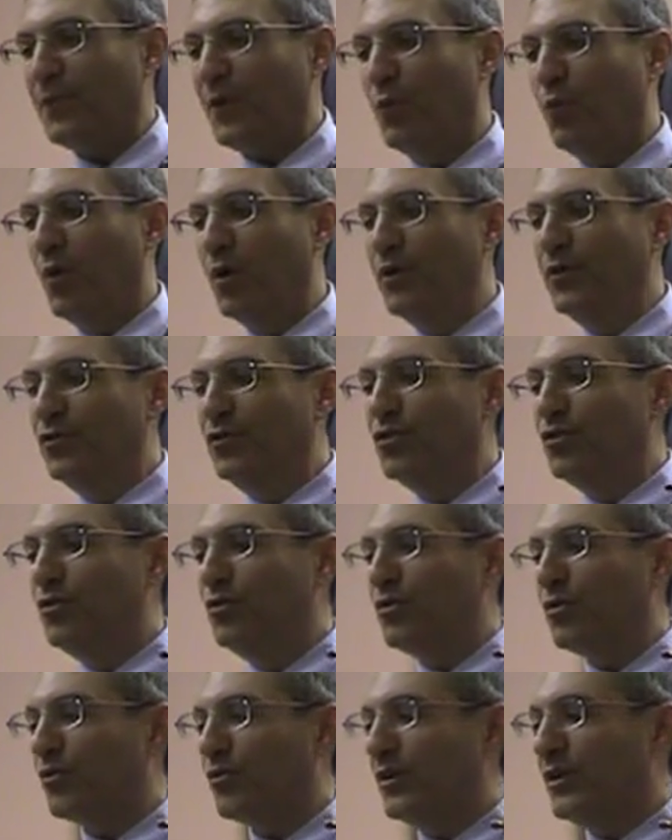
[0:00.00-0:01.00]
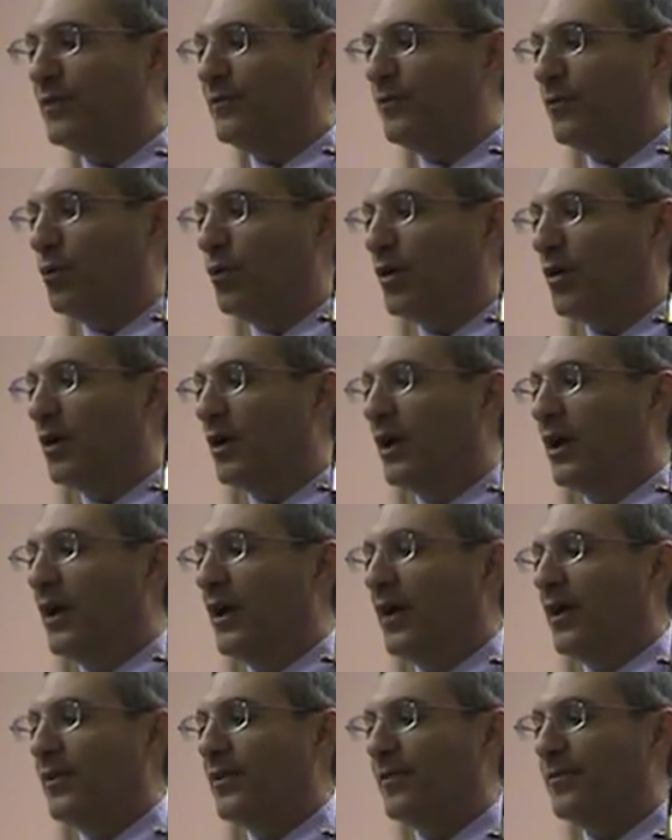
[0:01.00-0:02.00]
1, 2, 3, 4.
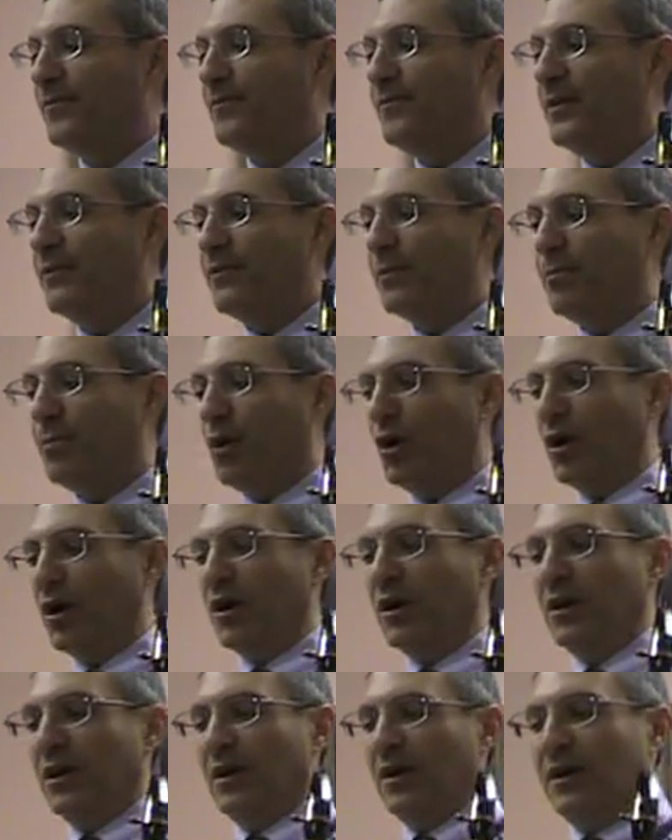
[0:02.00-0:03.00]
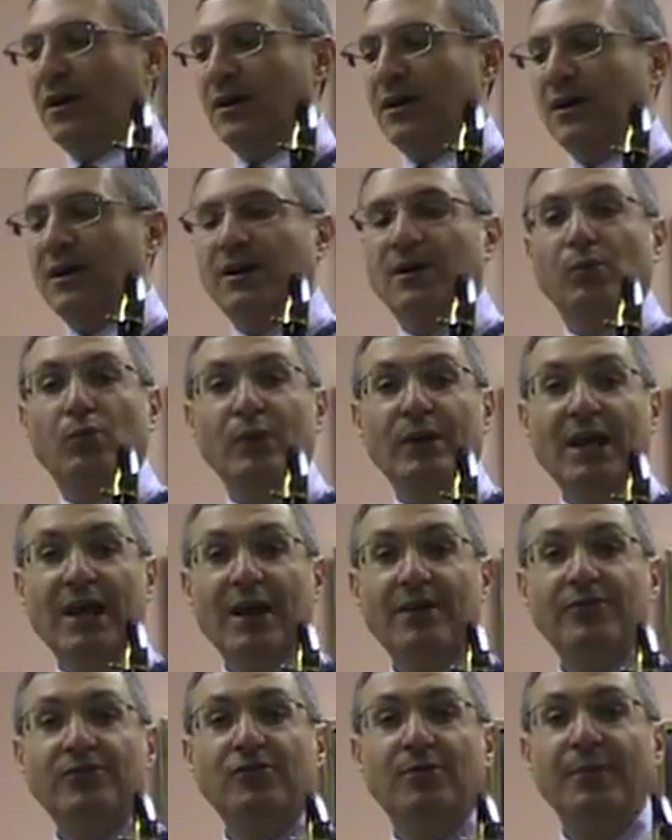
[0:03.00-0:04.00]
The fifth bar, we
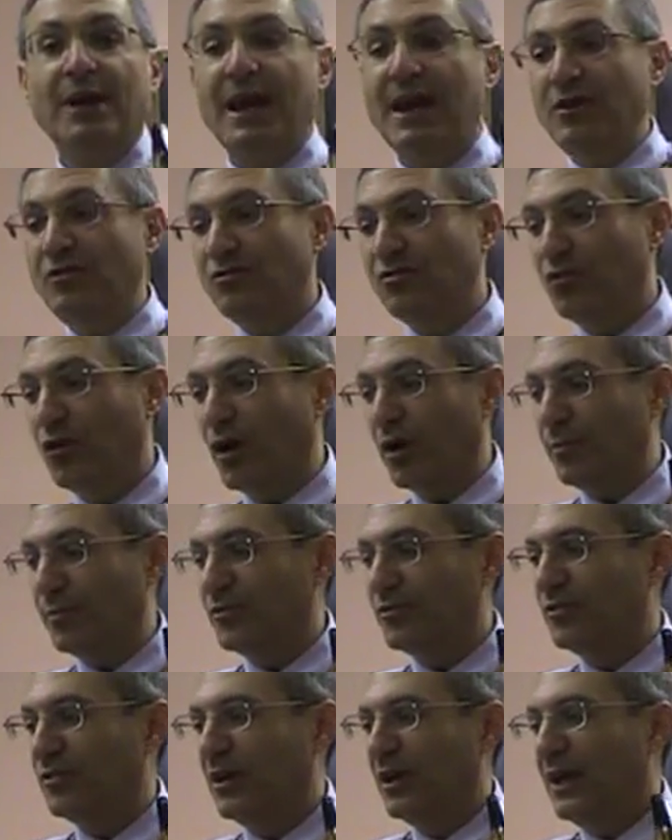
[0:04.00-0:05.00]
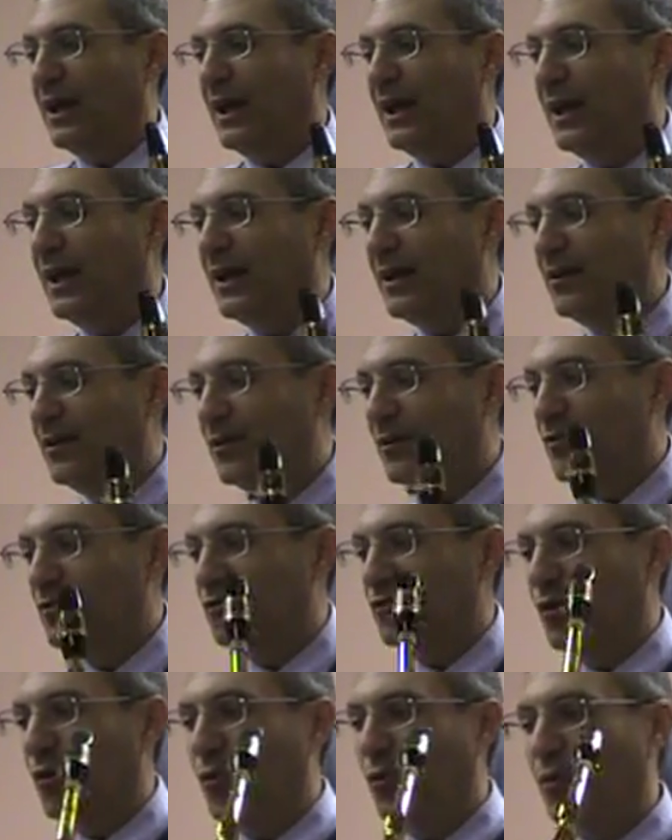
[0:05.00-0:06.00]
have some A sharps. And
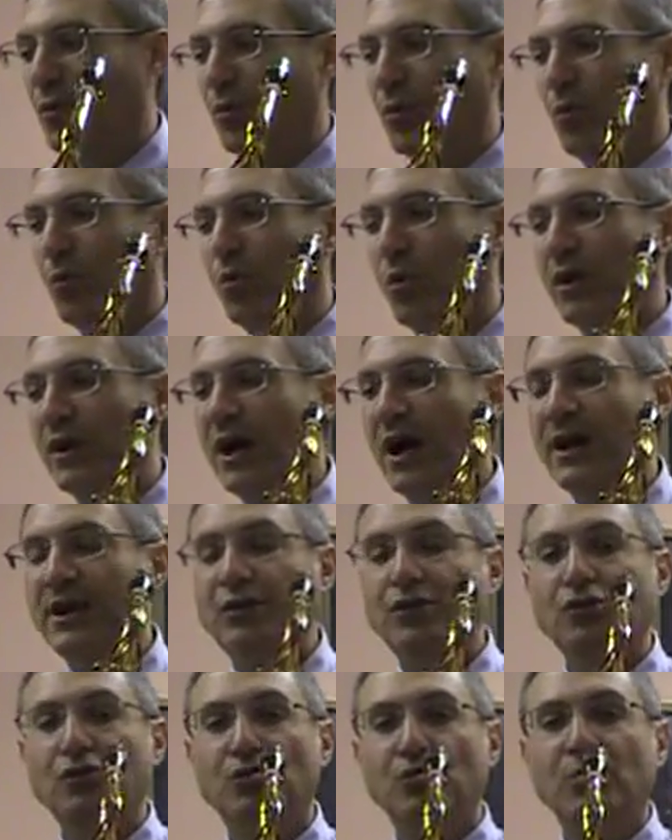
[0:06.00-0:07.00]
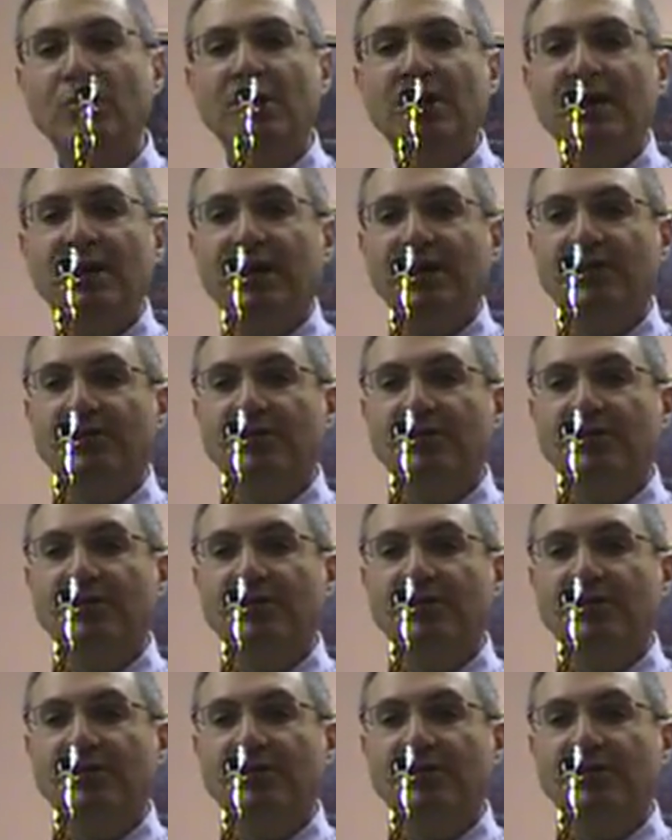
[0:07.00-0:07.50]
so what I do is